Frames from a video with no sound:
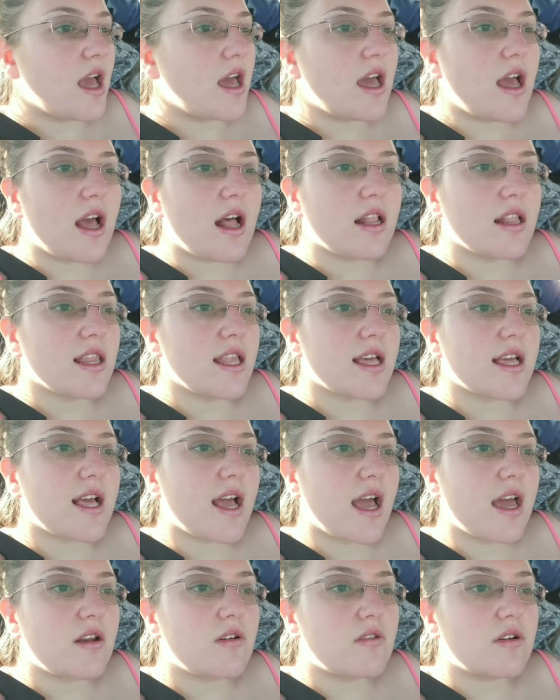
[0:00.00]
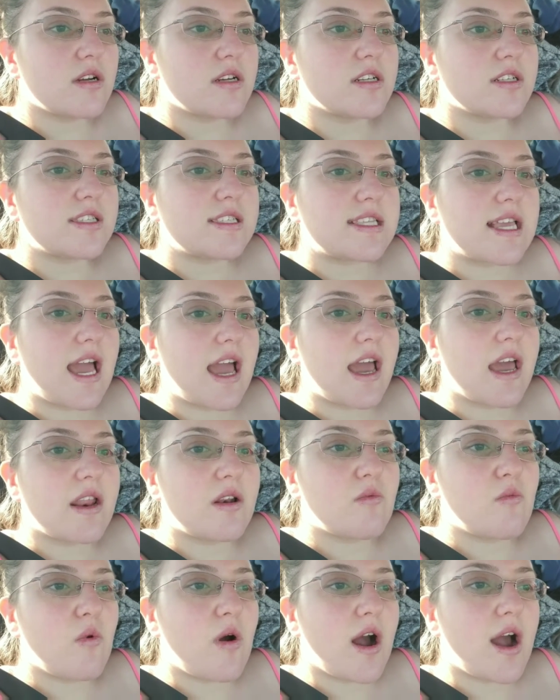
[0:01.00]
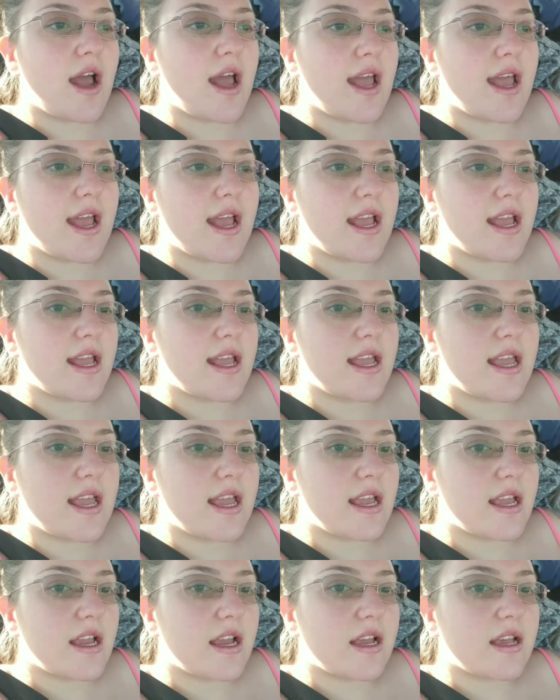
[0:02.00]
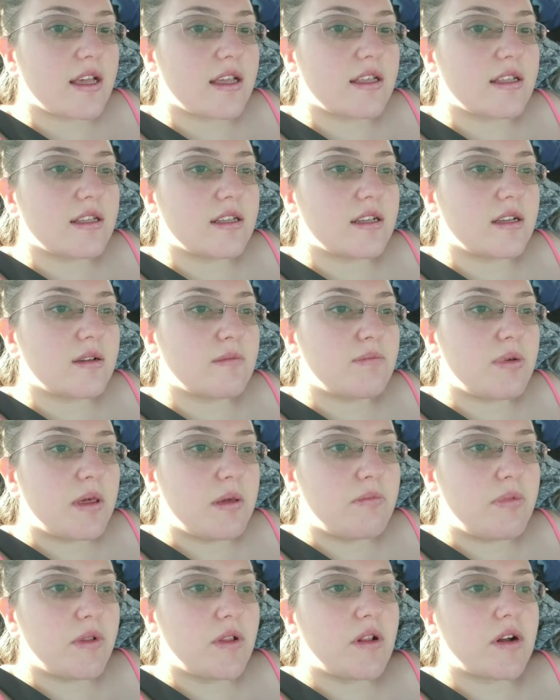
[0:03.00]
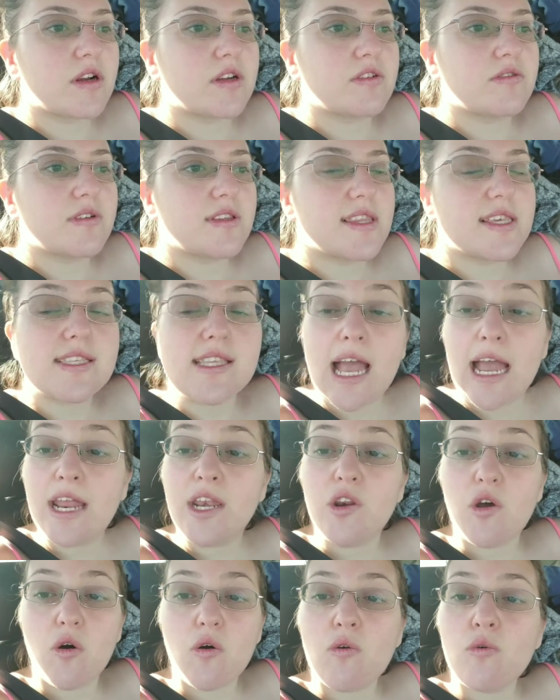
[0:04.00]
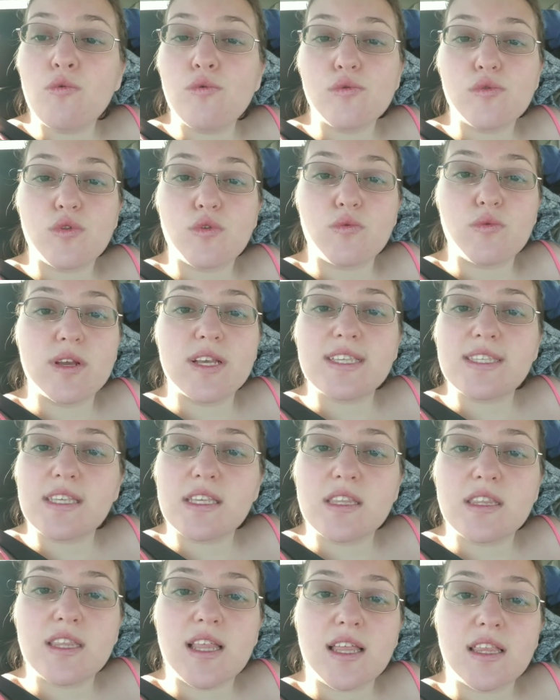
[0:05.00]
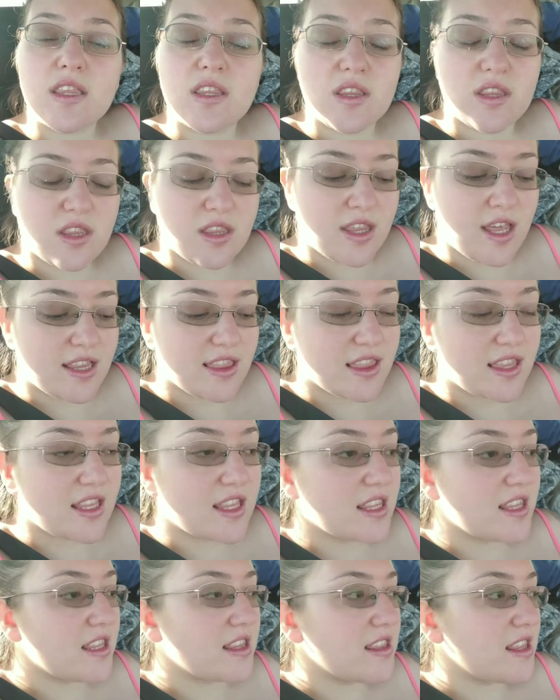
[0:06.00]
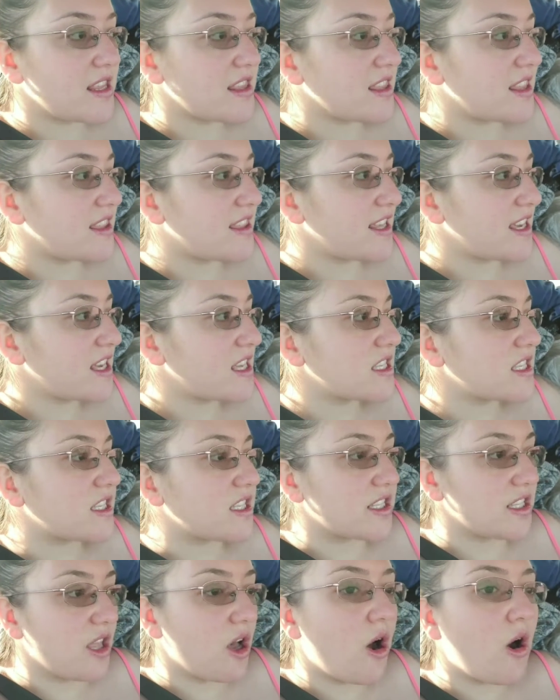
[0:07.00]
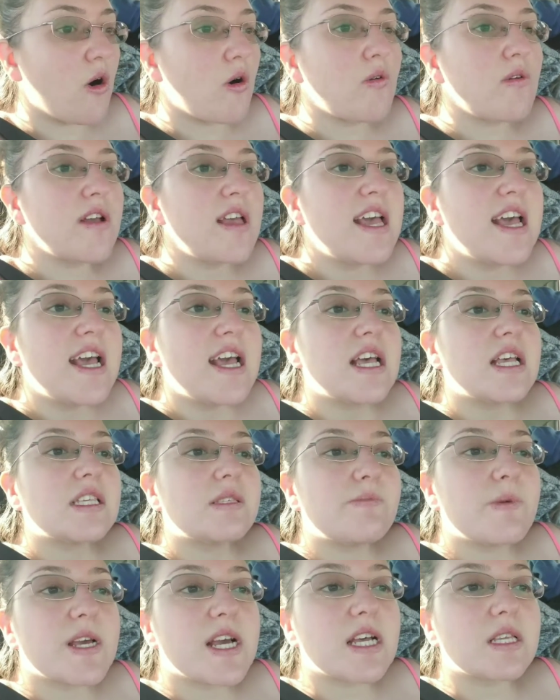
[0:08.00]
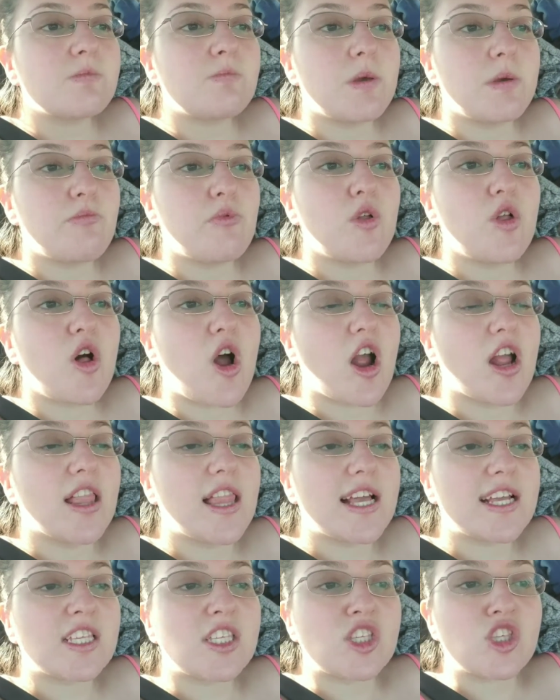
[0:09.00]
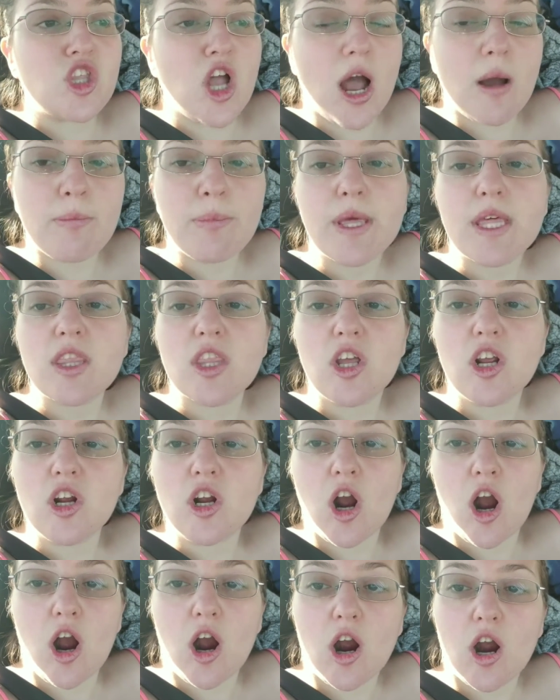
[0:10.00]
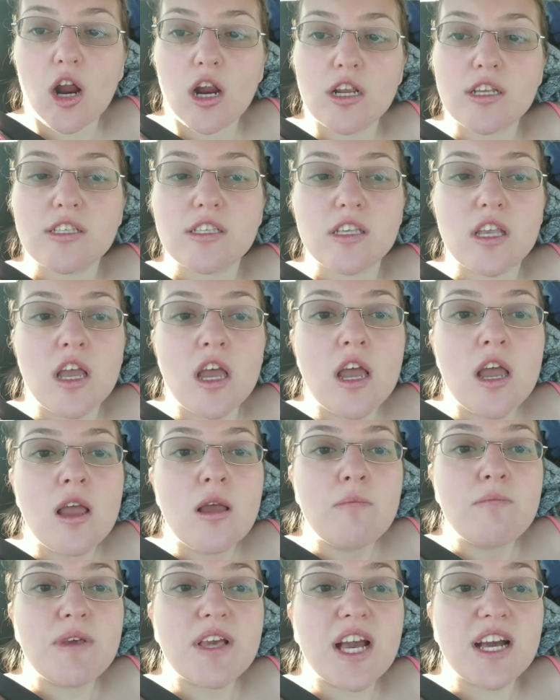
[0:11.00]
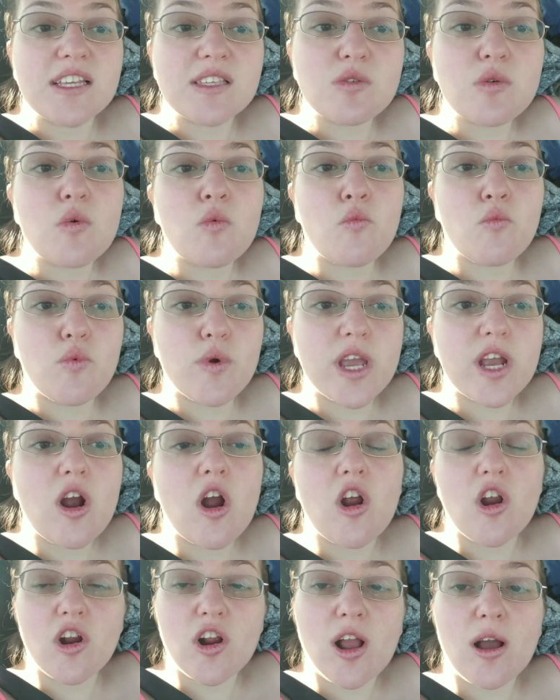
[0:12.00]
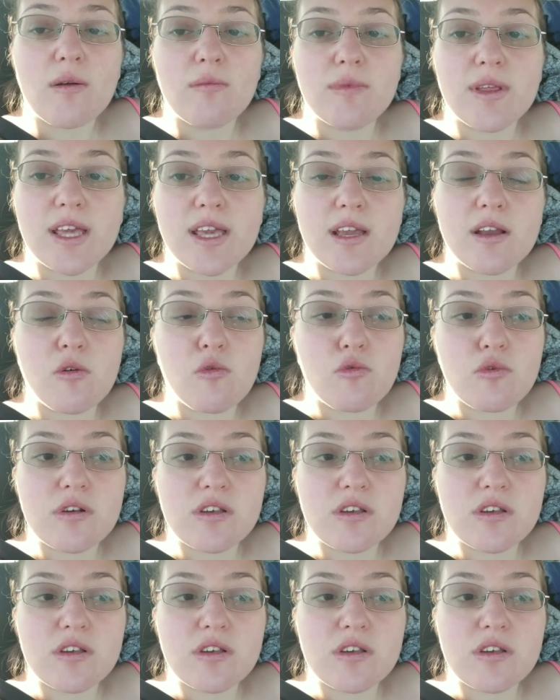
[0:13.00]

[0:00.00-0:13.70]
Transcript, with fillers: I, like I don't understand why people are doing this. I know the reason that that the that the thing is slow is because people are like stopping their cars because we are coming